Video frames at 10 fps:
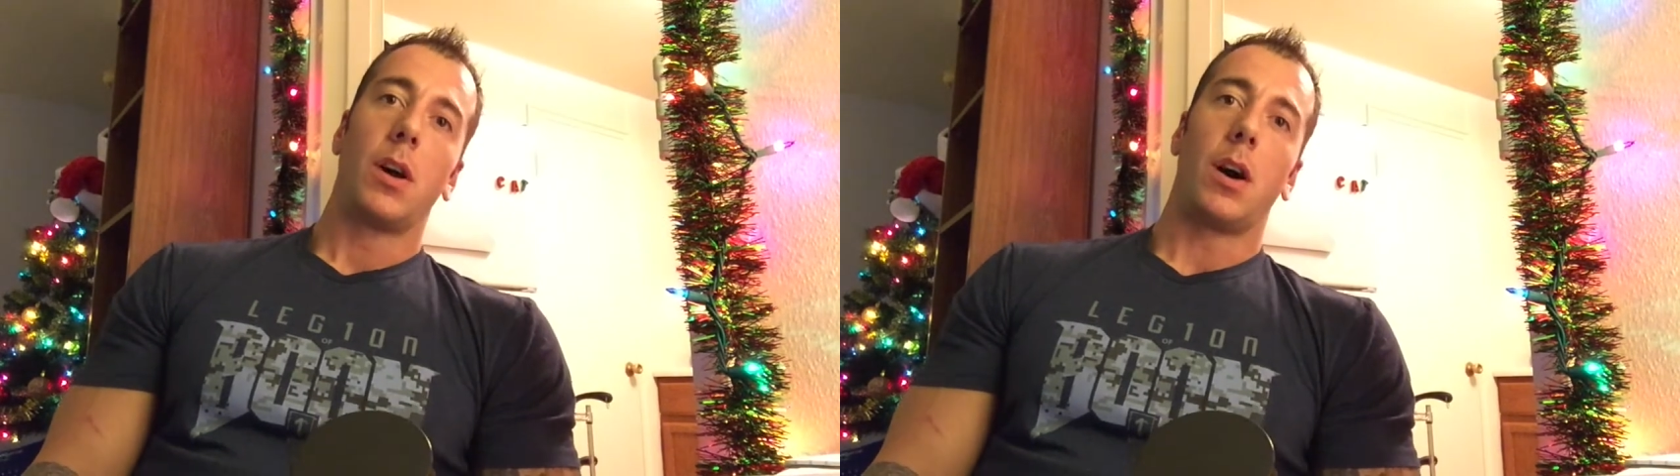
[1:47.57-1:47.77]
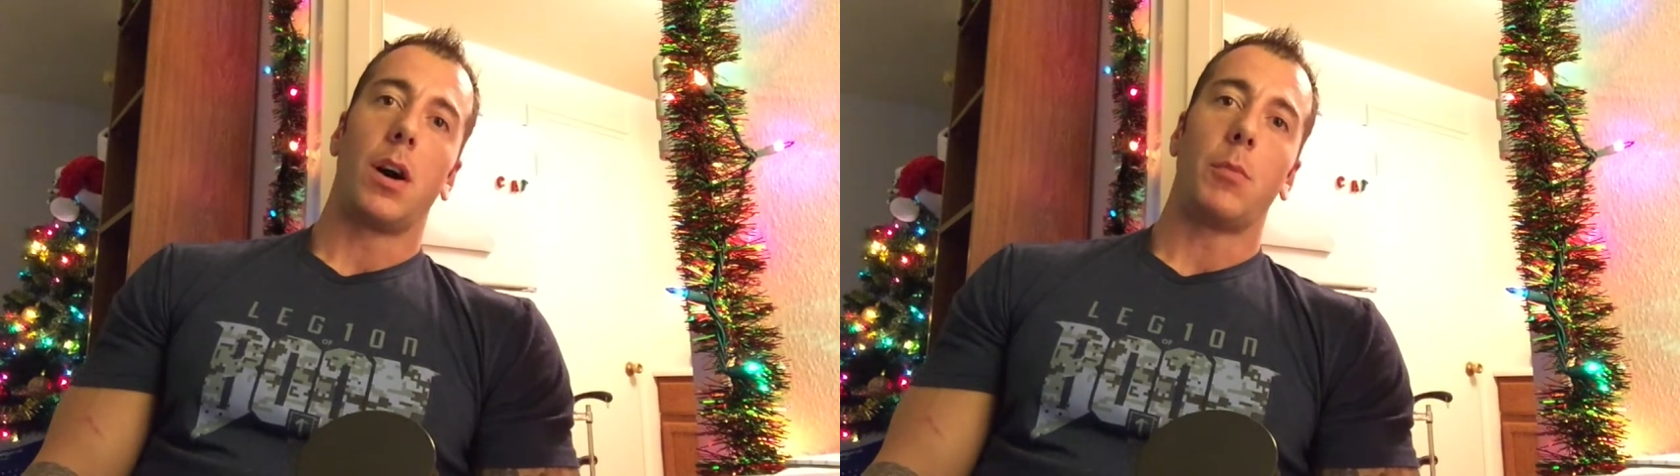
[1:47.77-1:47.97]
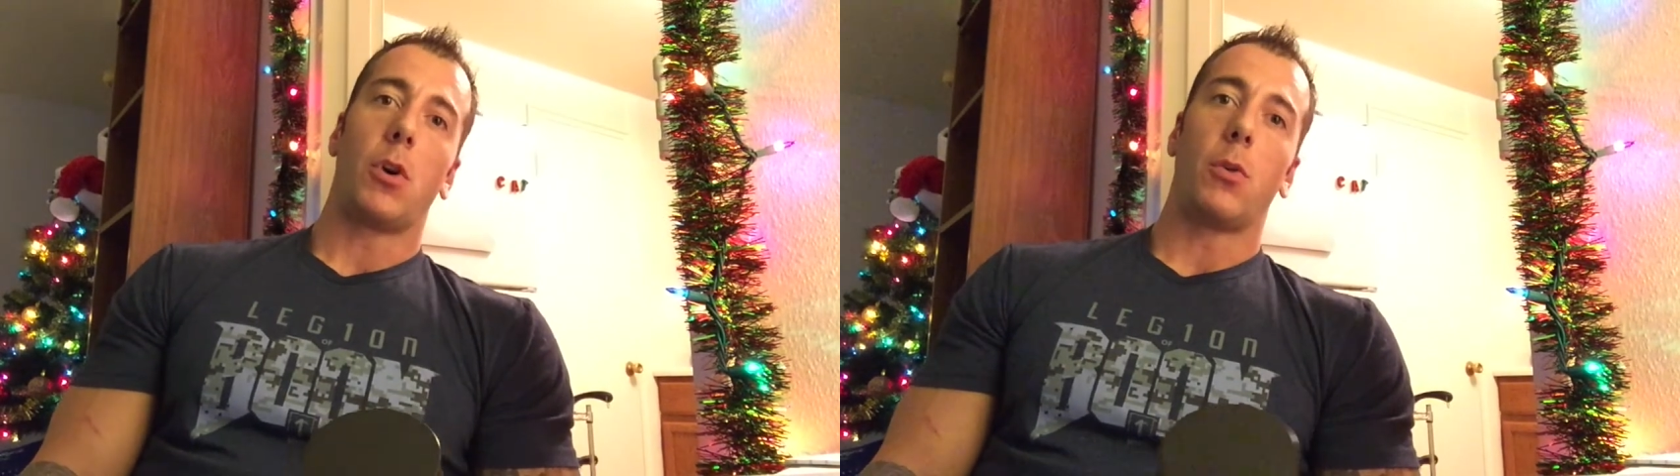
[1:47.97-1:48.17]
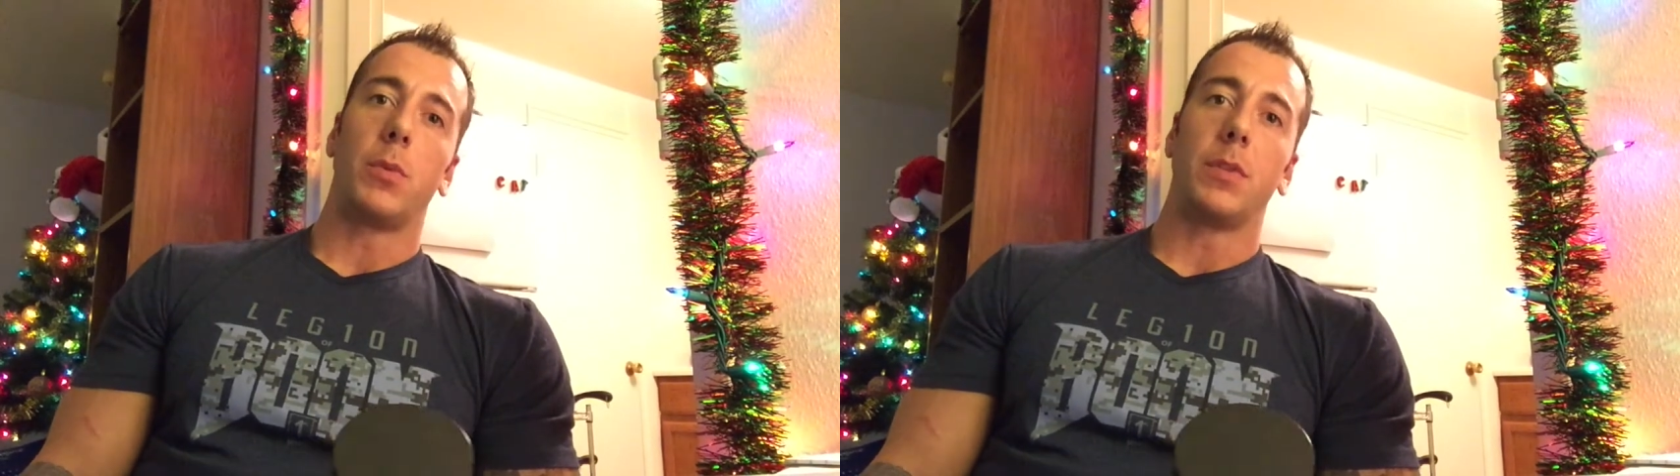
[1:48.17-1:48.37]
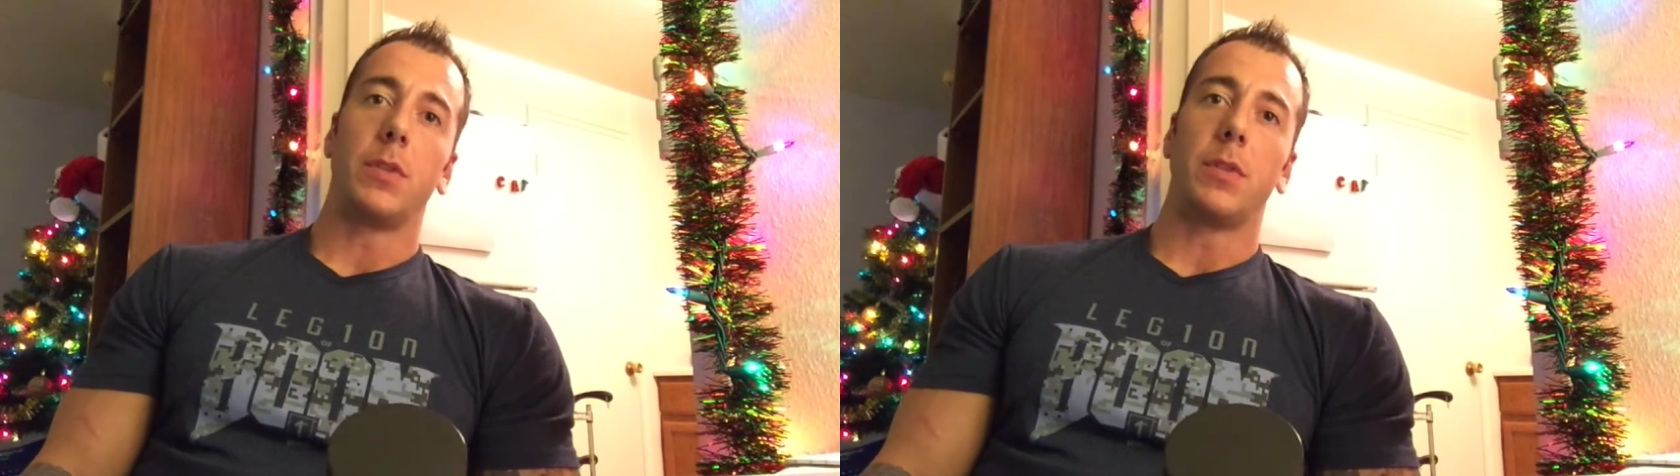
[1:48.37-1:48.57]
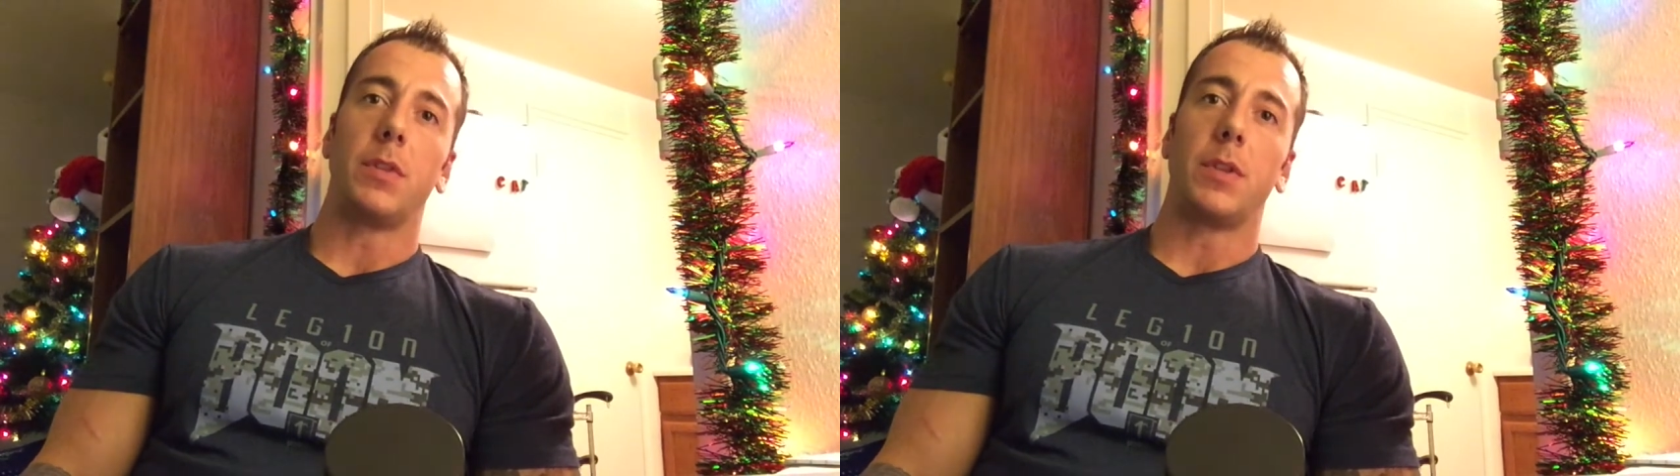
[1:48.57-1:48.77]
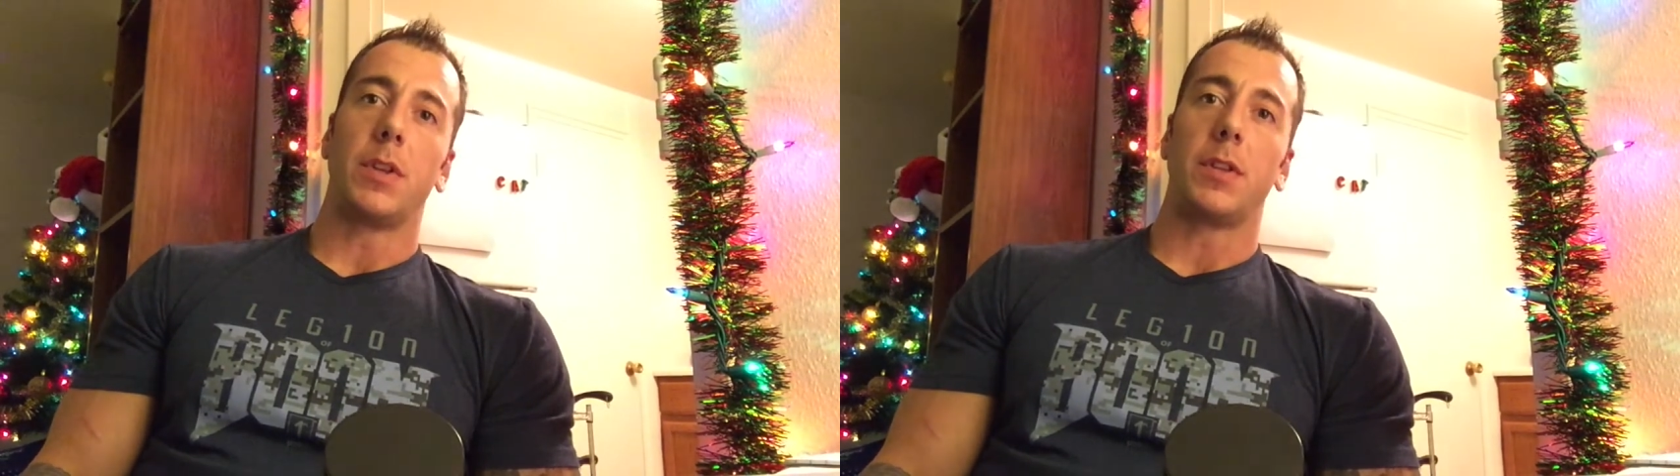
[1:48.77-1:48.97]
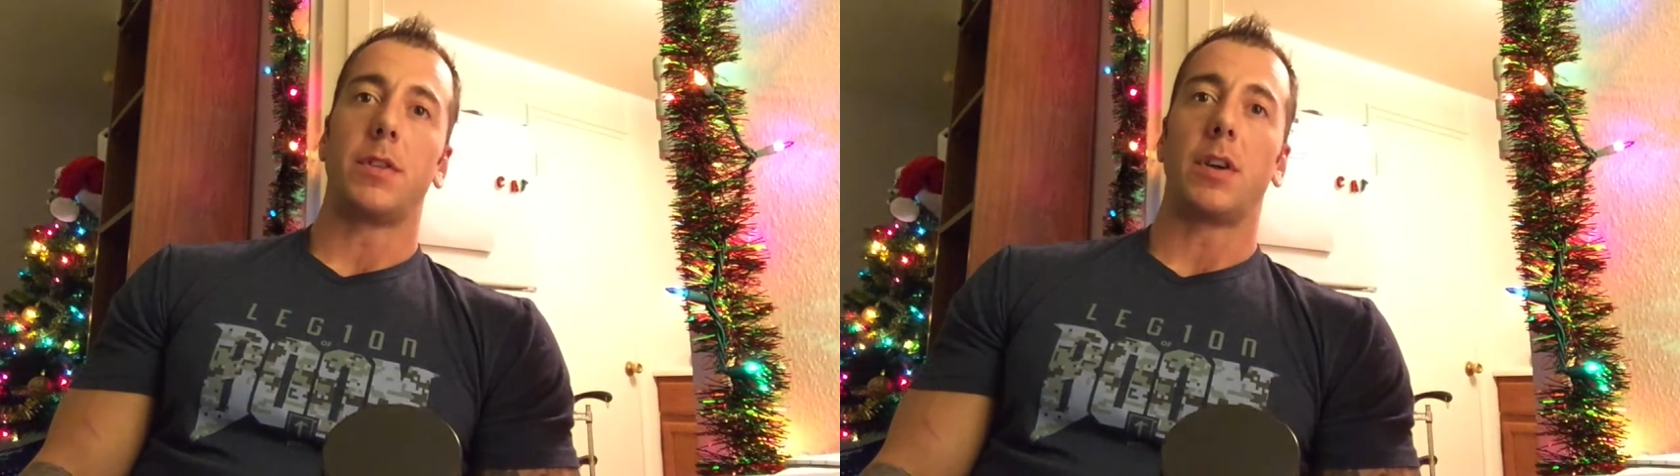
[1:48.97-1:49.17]
um, I'm hoping
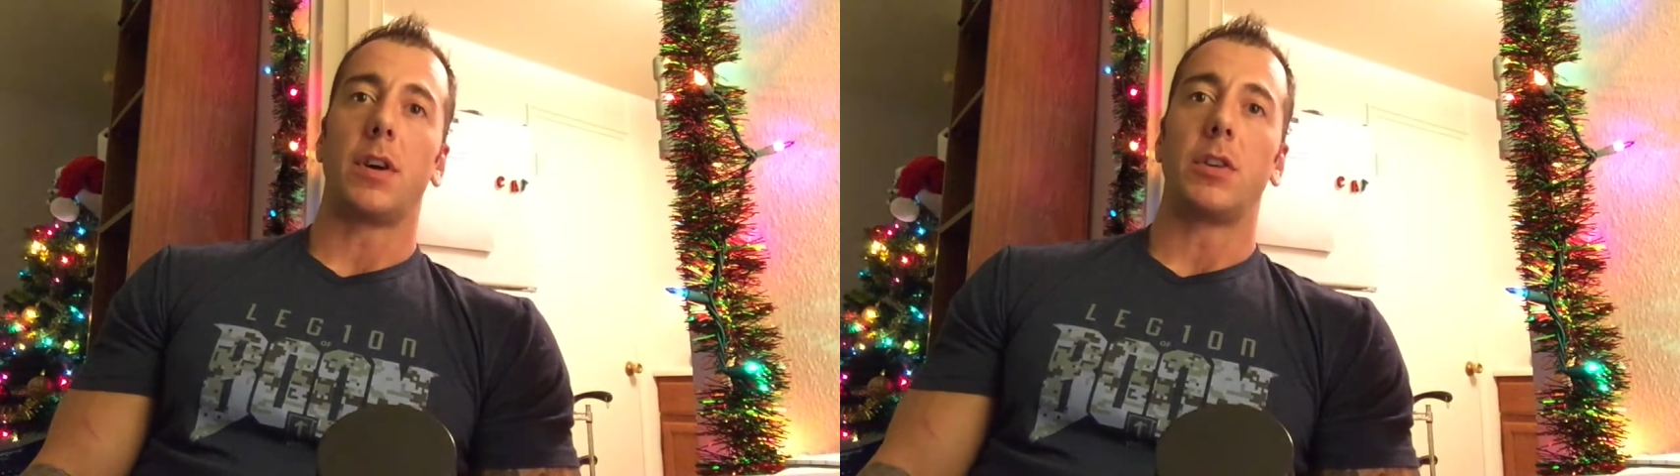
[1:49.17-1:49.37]
that uh,